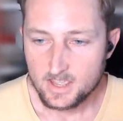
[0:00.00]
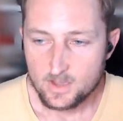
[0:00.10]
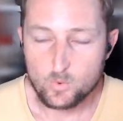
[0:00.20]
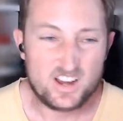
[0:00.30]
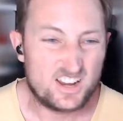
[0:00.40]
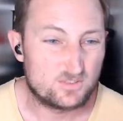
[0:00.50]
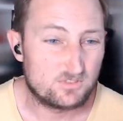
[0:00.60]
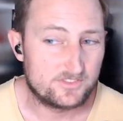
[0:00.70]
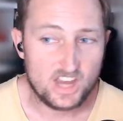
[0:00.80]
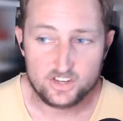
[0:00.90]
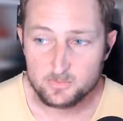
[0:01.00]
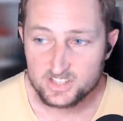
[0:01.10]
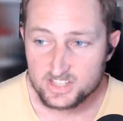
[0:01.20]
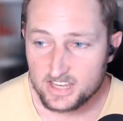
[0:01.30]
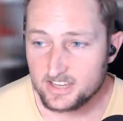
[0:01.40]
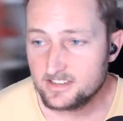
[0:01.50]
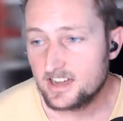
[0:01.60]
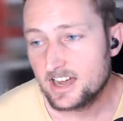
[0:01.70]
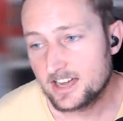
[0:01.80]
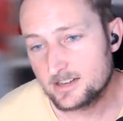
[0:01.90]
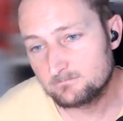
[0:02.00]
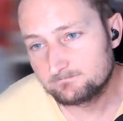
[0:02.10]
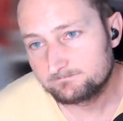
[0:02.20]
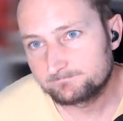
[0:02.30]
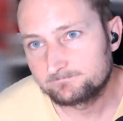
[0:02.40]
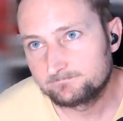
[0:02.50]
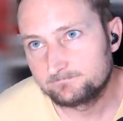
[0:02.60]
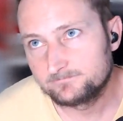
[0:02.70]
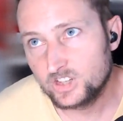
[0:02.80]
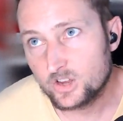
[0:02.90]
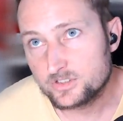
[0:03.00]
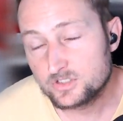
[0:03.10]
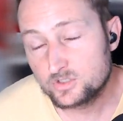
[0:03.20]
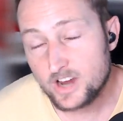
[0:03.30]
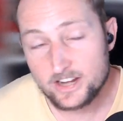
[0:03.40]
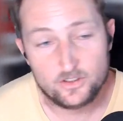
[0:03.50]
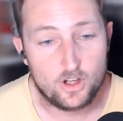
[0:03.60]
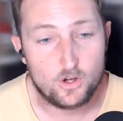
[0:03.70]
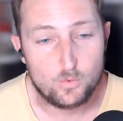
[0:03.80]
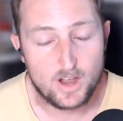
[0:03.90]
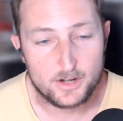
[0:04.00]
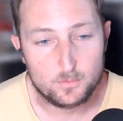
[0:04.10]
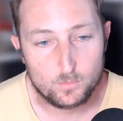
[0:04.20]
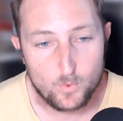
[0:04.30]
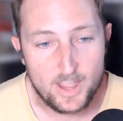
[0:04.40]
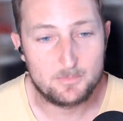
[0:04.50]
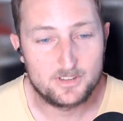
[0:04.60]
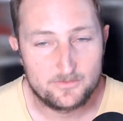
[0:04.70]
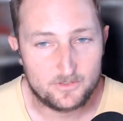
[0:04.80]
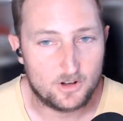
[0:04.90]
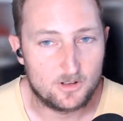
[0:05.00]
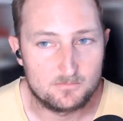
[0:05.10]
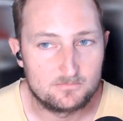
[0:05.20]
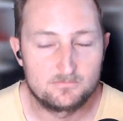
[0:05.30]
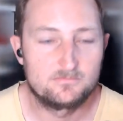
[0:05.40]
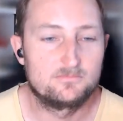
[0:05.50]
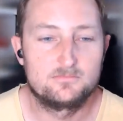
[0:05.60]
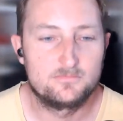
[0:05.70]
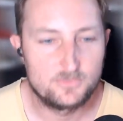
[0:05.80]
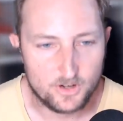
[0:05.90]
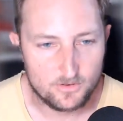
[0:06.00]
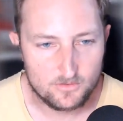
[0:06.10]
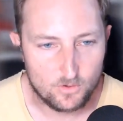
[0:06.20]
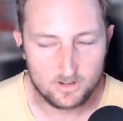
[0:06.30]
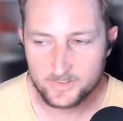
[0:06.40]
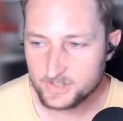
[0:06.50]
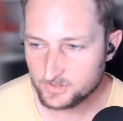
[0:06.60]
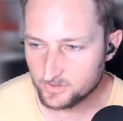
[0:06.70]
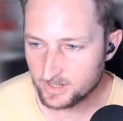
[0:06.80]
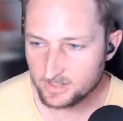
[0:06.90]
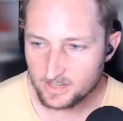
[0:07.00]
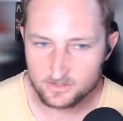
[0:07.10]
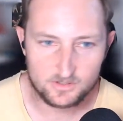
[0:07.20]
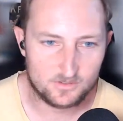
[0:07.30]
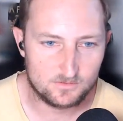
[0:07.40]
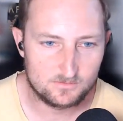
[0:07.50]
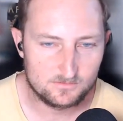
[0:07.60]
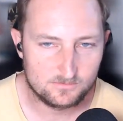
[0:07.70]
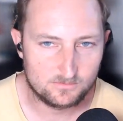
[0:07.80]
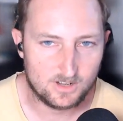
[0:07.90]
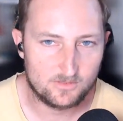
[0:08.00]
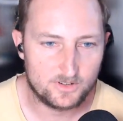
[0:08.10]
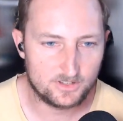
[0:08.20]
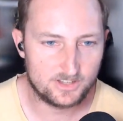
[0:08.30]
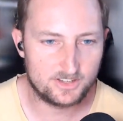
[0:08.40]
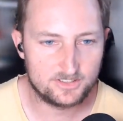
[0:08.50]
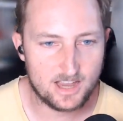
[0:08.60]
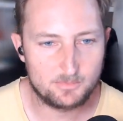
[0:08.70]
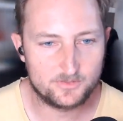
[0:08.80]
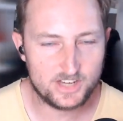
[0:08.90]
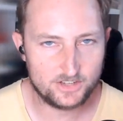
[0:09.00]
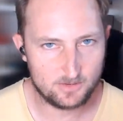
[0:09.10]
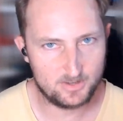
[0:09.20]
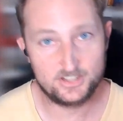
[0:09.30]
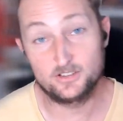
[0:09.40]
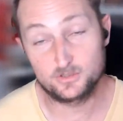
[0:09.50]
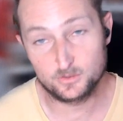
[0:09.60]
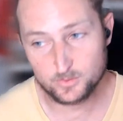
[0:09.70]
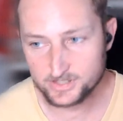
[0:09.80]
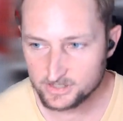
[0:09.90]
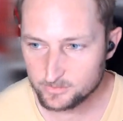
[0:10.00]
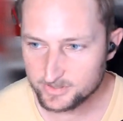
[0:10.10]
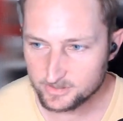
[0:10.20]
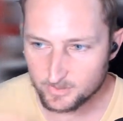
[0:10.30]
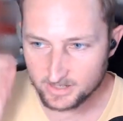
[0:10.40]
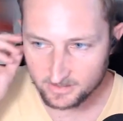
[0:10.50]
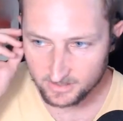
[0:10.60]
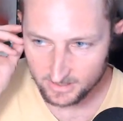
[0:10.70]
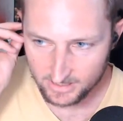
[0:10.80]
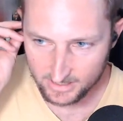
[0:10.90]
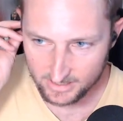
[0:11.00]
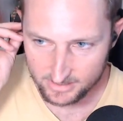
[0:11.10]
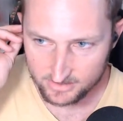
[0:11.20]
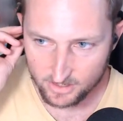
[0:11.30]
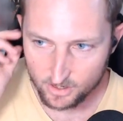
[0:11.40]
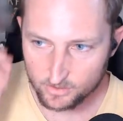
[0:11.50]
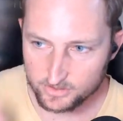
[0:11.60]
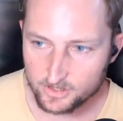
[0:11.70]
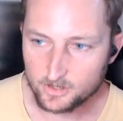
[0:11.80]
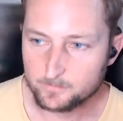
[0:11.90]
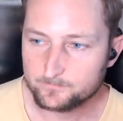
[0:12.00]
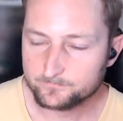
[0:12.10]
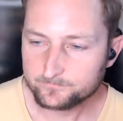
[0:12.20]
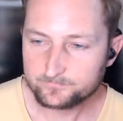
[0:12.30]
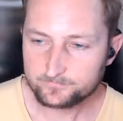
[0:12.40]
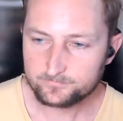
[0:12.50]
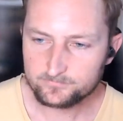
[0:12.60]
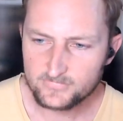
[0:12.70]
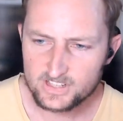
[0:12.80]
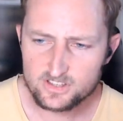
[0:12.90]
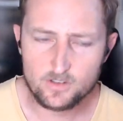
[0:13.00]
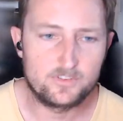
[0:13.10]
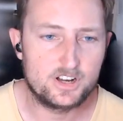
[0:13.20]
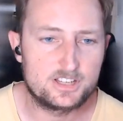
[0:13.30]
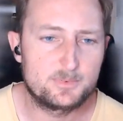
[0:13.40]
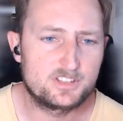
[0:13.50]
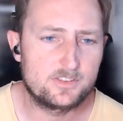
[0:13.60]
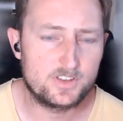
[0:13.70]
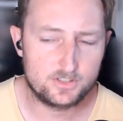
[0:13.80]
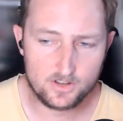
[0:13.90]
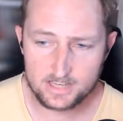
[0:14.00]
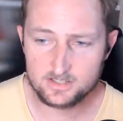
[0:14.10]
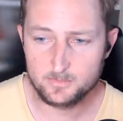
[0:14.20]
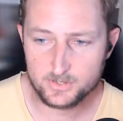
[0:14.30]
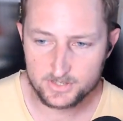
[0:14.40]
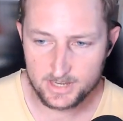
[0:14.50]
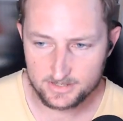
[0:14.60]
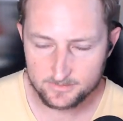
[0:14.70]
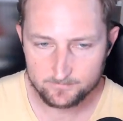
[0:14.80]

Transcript: Whereas with ChatGPT, it's trained on the whole wide web from, you know, all of history until, well, for an example of ChatGPT, until 2021. So, you know, it's not very specific to your customer use case.